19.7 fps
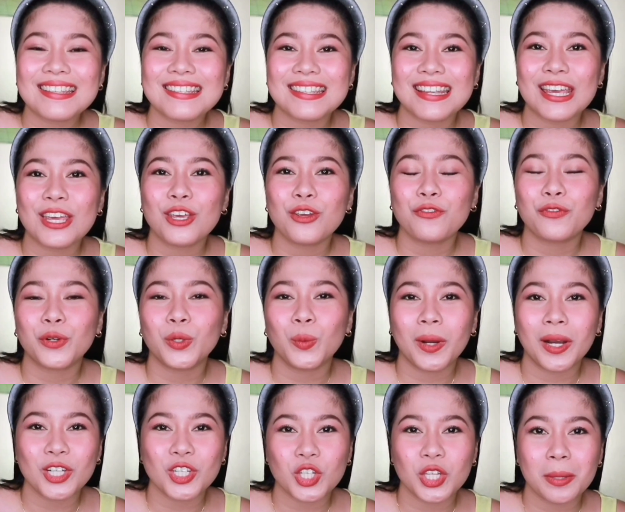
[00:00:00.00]
Thank you for
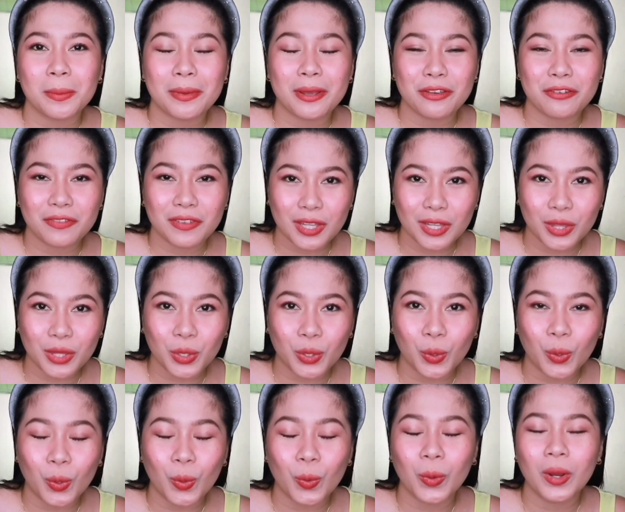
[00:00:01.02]
watching my
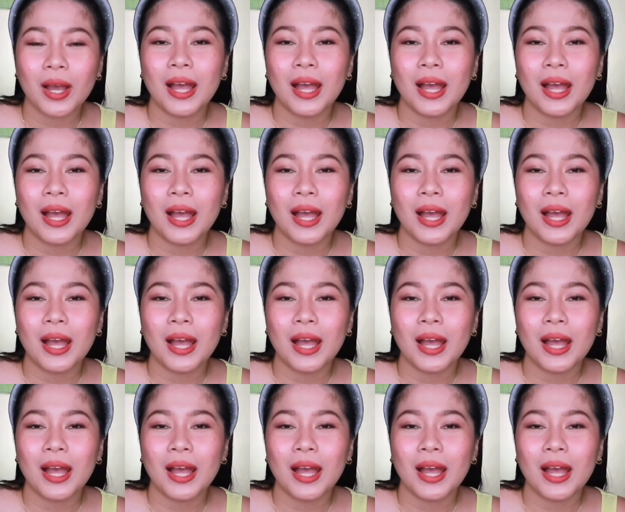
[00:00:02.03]
video.